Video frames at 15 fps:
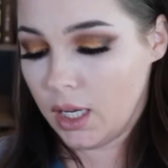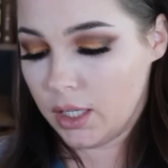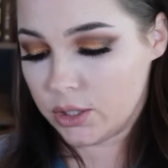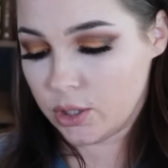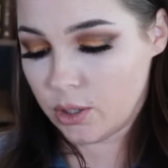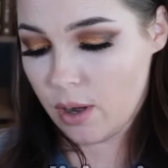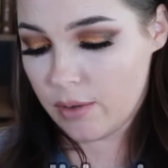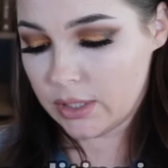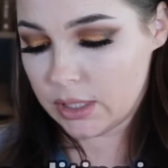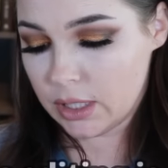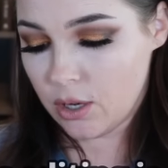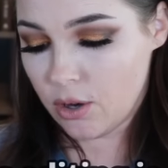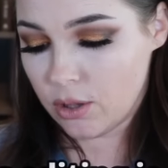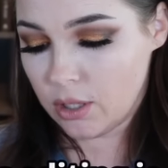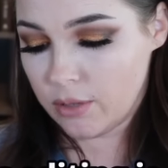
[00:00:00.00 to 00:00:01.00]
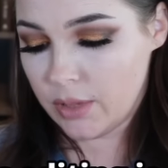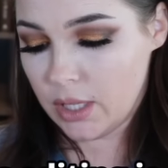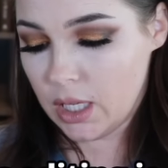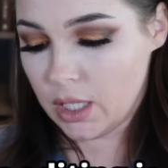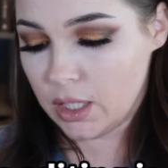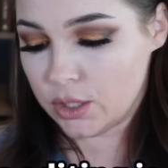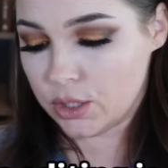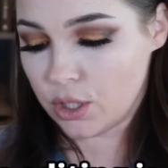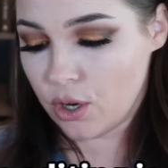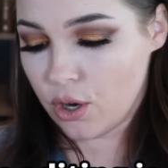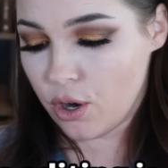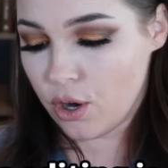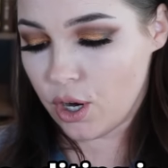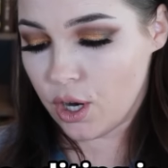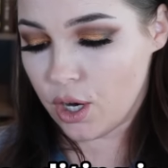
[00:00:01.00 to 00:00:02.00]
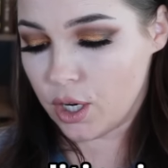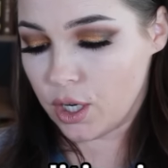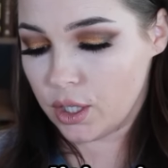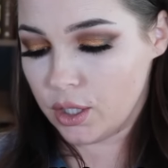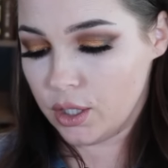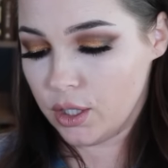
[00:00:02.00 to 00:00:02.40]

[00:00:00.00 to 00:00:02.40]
And so obviously all of these are